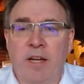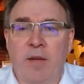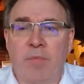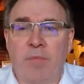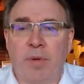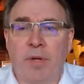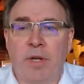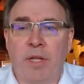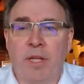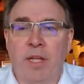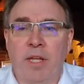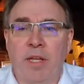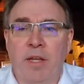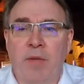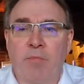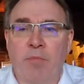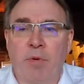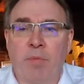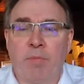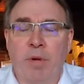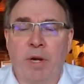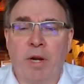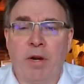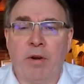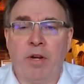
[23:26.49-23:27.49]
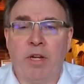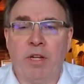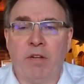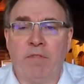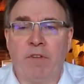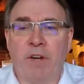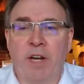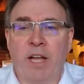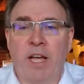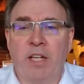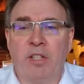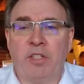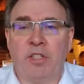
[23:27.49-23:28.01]
company preparing
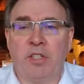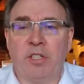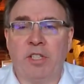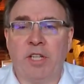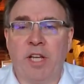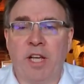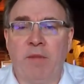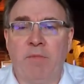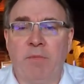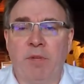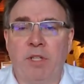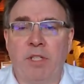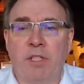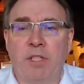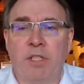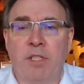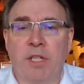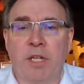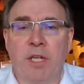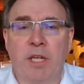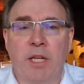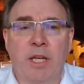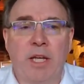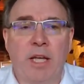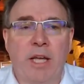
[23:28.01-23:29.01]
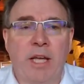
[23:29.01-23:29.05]
financial statements